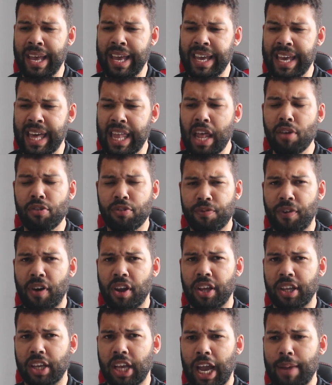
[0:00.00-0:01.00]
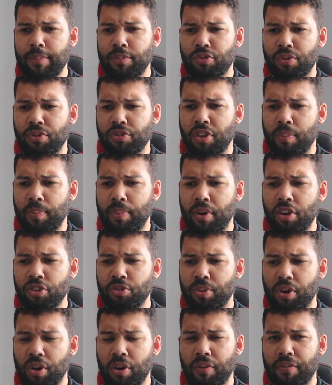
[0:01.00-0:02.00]
yeah, that was fun in games because the parts
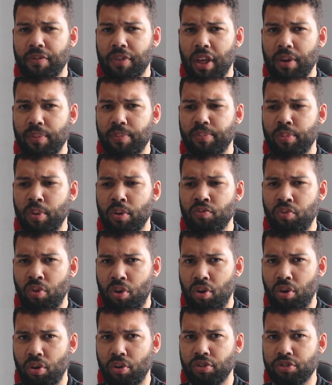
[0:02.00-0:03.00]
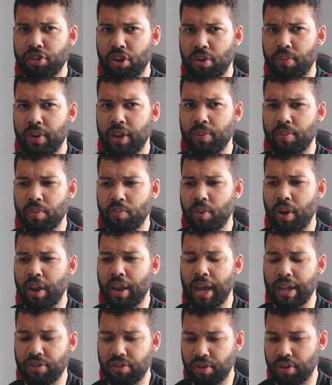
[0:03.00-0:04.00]
we got for that were wrong. So we we
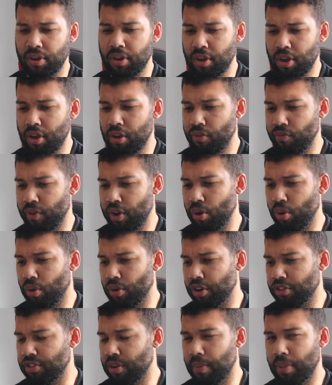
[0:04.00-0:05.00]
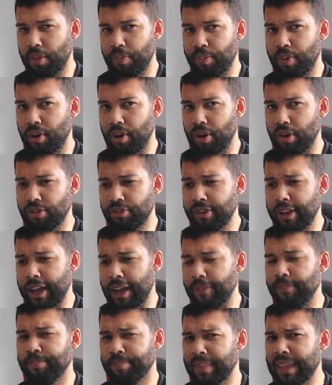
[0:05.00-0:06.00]
had to reorder some of the parts.
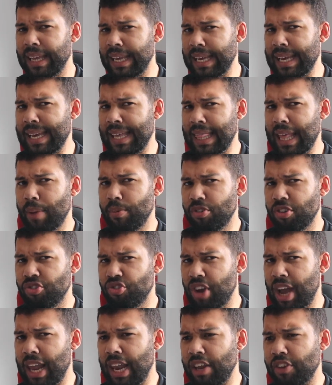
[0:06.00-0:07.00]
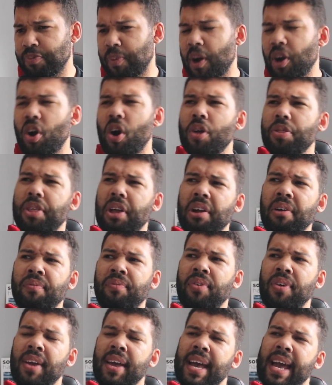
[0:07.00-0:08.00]
Yeah, that was a challenge. But I can't think of
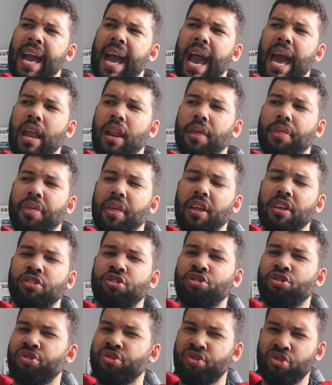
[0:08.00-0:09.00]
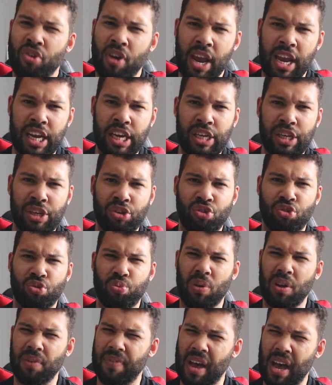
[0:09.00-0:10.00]
anything strange
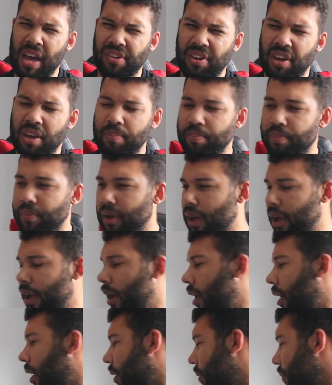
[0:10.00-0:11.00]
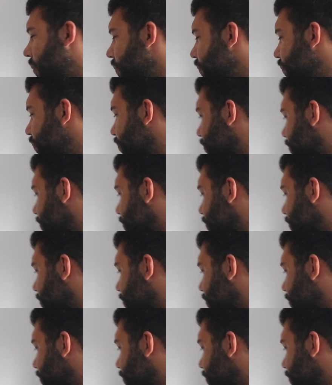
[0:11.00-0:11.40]
we've had in. Um,